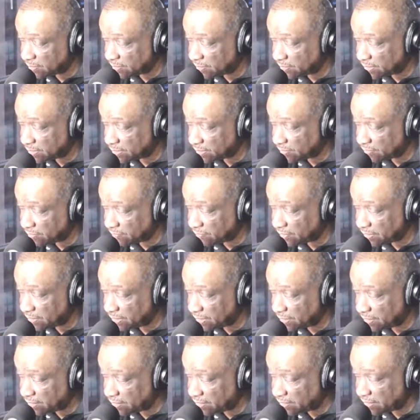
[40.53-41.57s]
go over
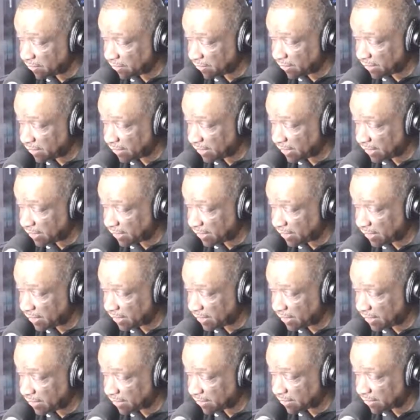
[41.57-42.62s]
here
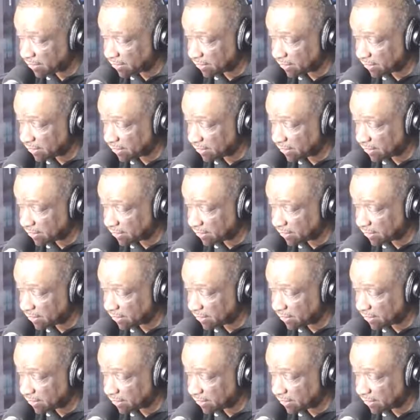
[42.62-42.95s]
and